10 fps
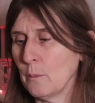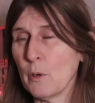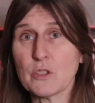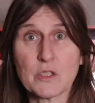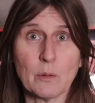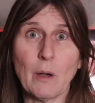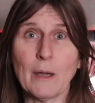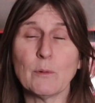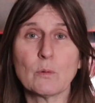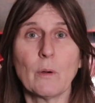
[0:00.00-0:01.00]
So
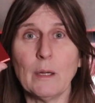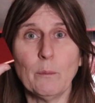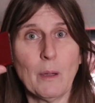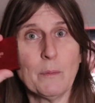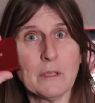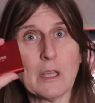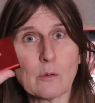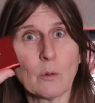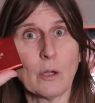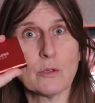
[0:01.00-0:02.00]
I would wait. Maybe these
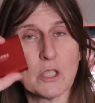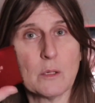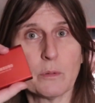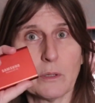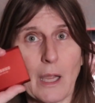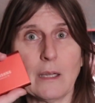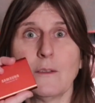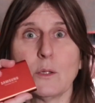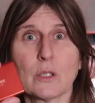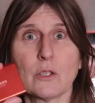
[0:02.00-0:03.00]
will go cheaper again in
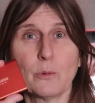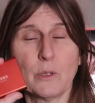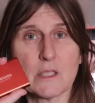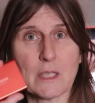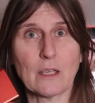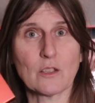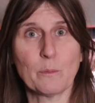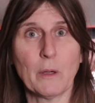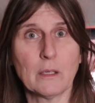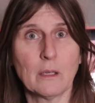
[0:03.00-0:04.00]
the January sales.
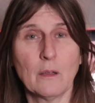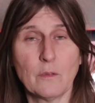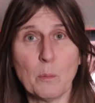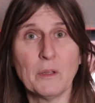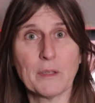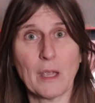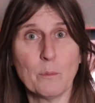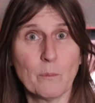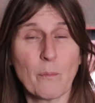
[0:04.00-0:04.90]
But the Monday.